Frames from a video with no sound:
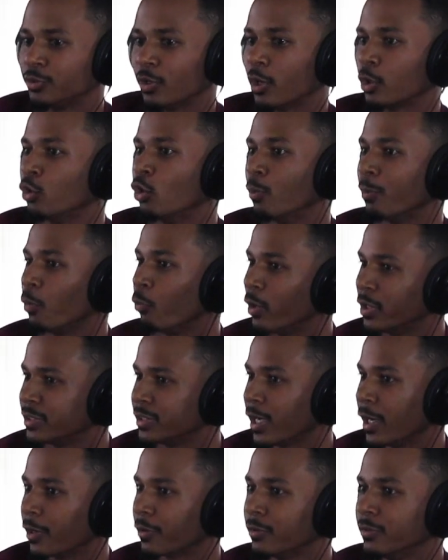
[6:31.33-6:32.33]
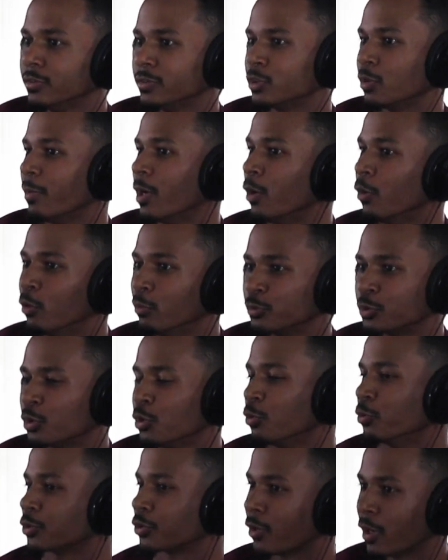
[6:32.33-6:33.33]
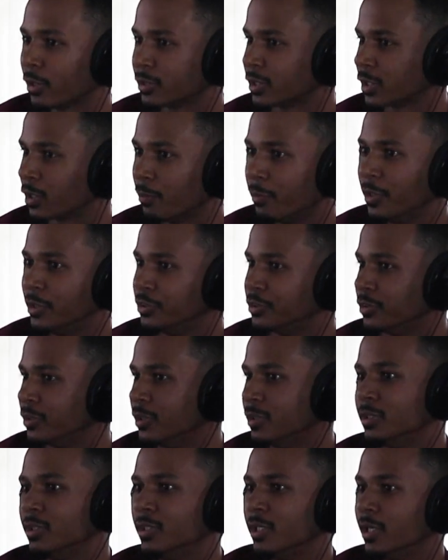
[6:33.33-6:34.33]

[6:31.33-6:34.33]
So I grew up in West Akron. So my home school was Crouse Elementary.